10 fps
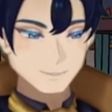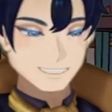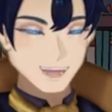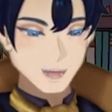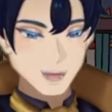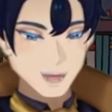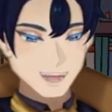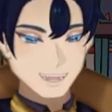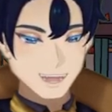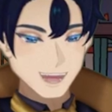It was
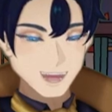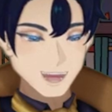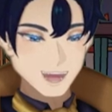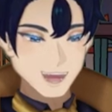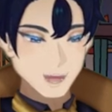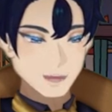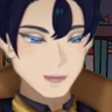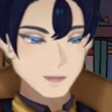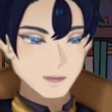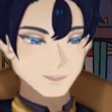useless to mention it now, of
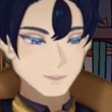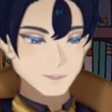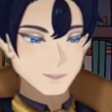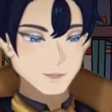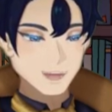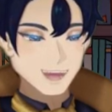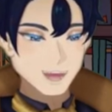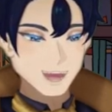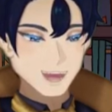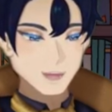course, but she could
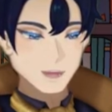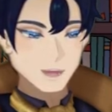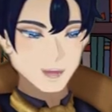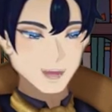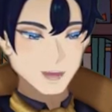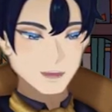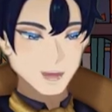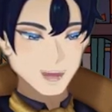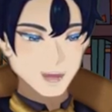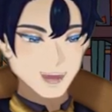not go down
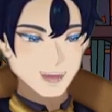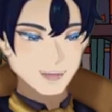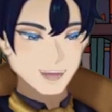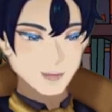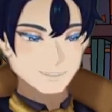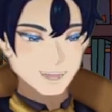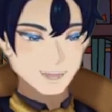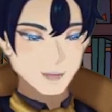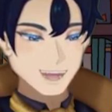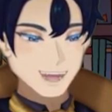these steps in
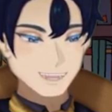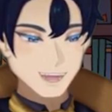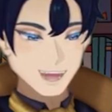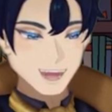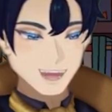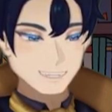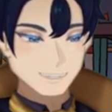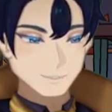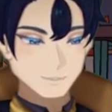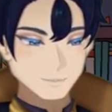complete silence.